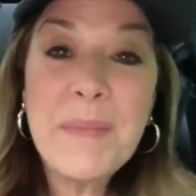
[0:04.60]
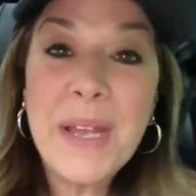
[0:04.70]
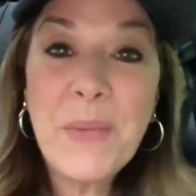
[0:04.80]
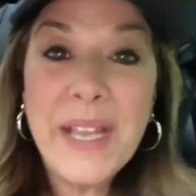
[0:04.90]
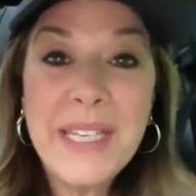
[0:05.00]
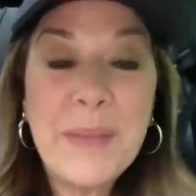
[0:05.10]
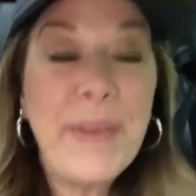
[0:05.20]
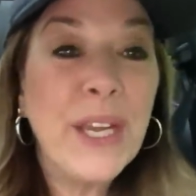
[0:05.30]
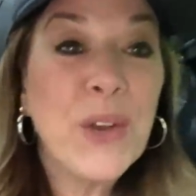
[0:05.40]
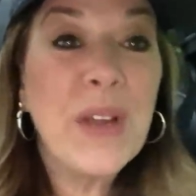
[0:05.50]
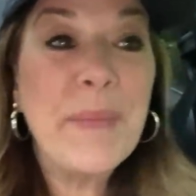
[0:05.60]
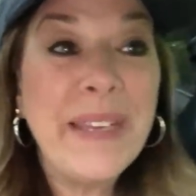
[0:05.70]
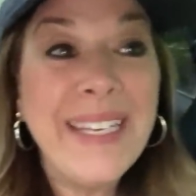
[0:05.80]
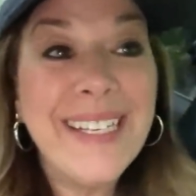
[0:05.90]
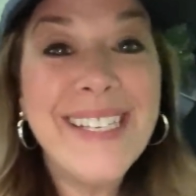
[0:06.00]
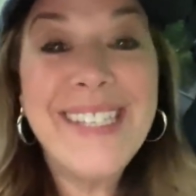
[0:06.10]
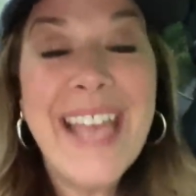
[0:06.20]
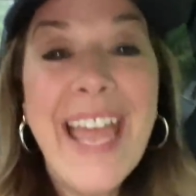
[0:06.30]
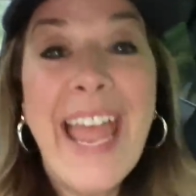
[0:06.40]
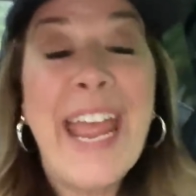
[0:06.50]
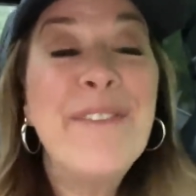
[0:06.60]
my way to pick her up. It is a